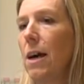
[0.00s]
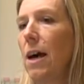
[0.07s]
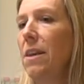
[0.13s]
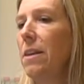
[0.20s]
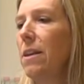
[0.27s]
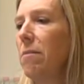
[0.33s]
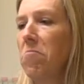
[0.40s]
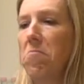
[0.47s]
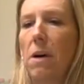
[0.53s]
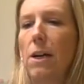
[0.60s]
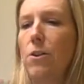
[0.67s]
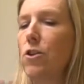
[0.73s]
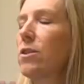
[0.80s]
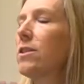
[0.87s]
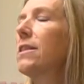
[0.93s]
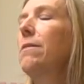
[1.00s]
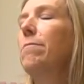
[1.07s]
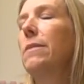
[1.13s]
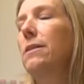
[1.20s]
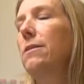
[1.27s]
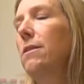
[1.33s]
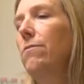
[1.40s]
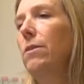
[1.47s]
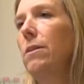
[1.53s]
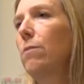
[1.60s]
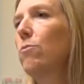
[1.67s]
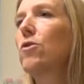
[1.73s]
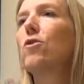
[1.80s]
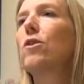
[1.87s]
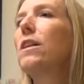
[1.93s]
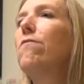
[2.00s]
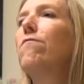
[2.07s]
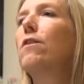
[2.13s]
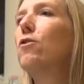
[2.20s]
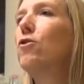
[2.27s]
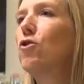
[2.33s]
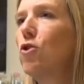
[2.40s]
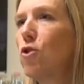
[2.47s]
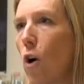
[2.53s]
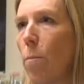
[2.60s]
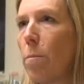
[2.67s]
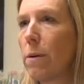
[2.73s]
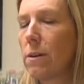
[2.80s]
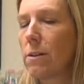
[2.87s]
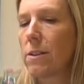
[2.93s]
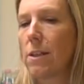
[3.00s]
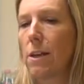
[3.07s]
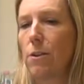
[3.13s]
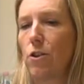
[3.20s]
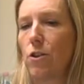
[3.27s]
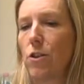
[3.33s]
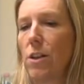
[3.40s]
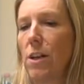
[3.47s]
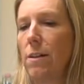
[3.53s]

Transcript: And I just sent my CV. There was not even a job as such.